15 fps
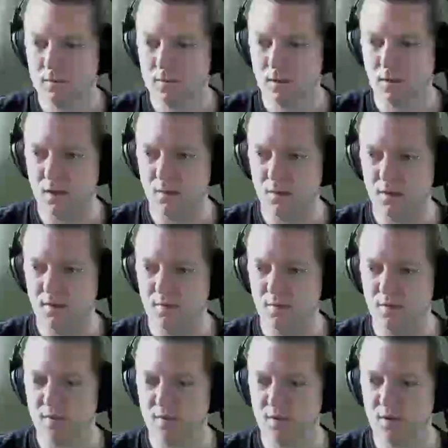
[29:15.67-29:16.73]
And then we
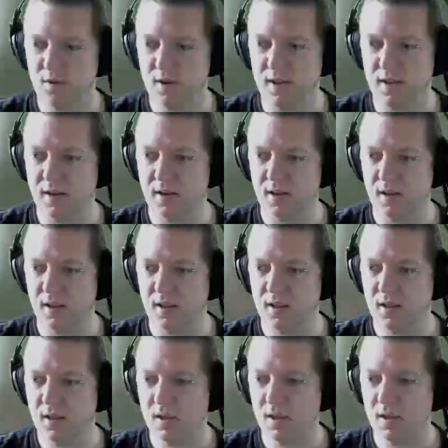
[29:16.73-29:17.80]
revert under
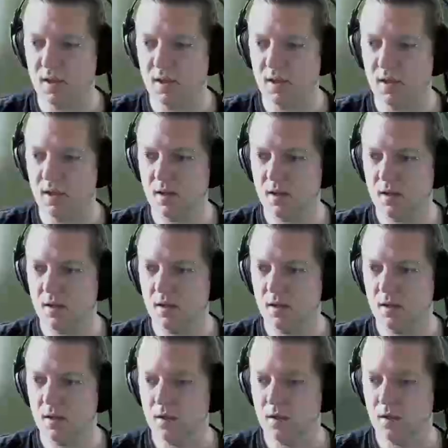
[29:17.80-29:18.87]
here.
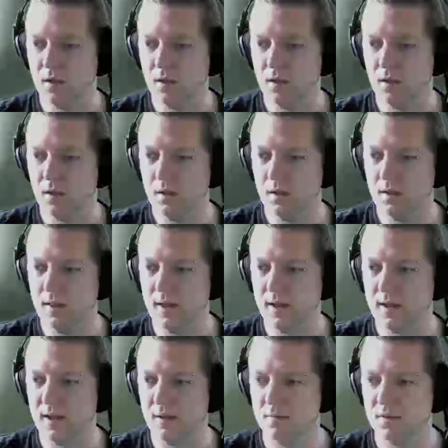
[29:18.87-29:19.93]
That
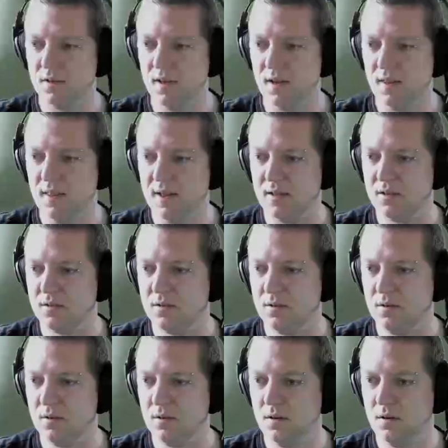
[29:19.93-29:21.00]
comes out that
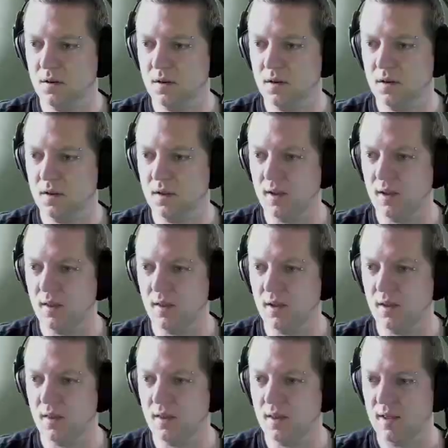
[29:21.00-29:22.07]
side, and
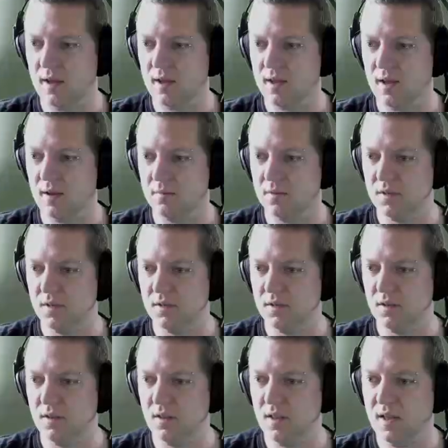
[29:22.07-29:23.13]
then that comes into
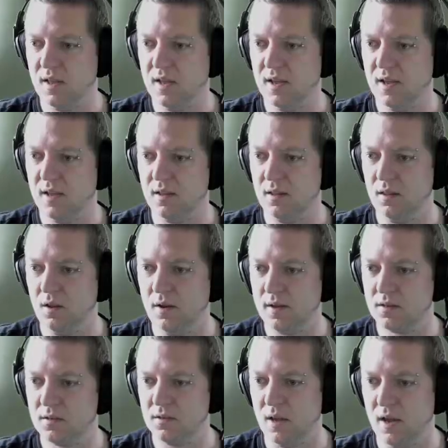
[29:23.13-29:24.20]
there,
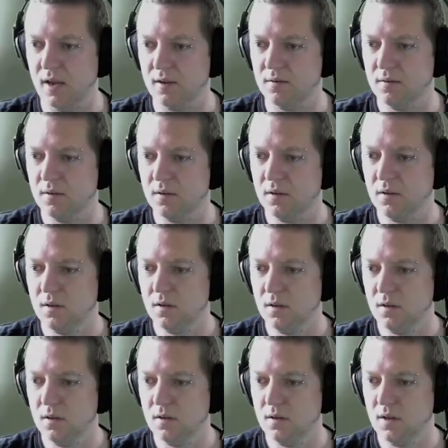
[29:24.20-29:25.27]
like so.
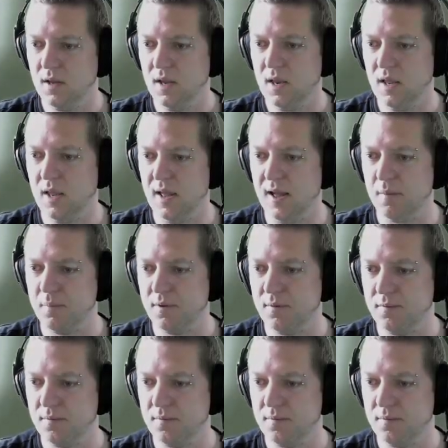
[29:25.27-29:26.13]
Giddy up.